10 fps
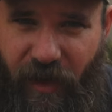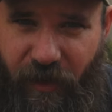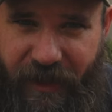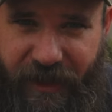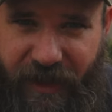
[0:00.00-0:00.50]

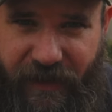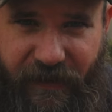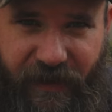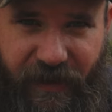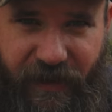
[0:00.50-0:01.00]
growing
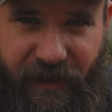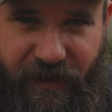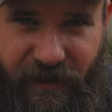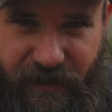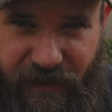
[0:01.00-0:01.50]
in the
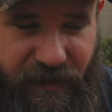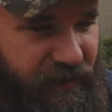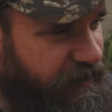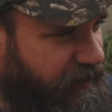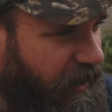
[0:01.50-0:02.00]

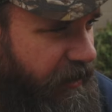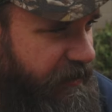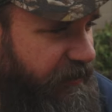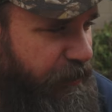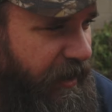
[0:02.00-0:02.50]

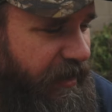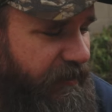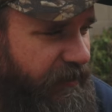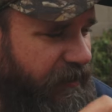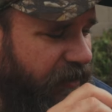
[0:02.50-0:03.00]
garden
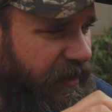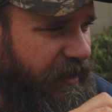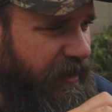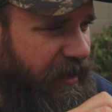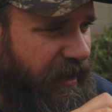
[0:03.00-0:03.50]
space
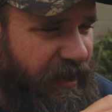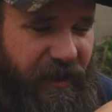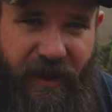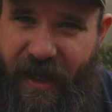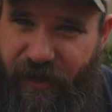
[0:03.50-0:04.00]

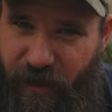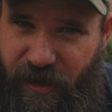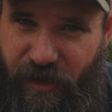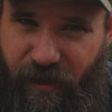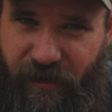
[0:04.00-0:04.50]
uh, as we
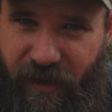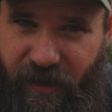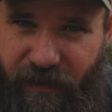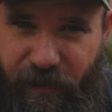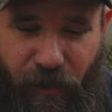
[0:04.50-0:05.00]
use
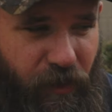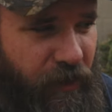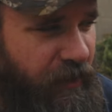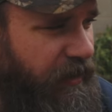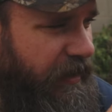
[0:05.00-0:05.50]
this
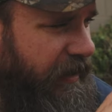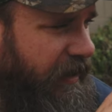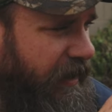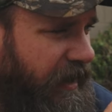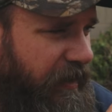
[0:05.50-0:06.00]
for
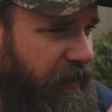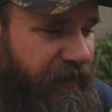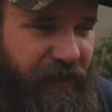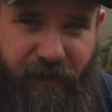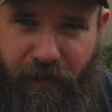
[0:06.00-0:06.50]
uh,
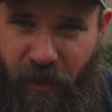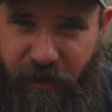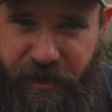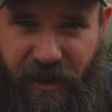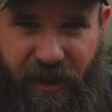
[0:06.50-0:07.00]
whether it's
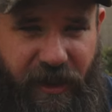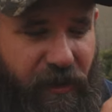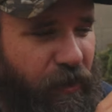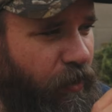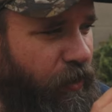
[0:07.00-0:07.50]

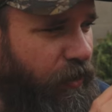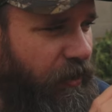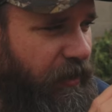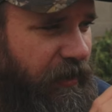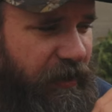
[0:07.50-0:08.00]
mulching
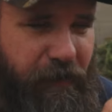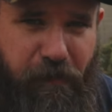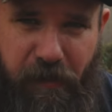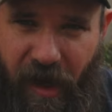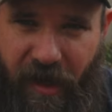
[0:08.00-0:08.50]
or
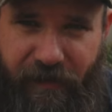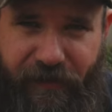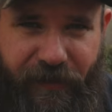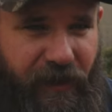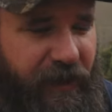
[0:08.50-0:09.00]
bottom
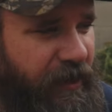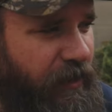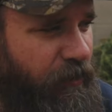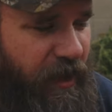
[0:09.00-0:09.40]
filling or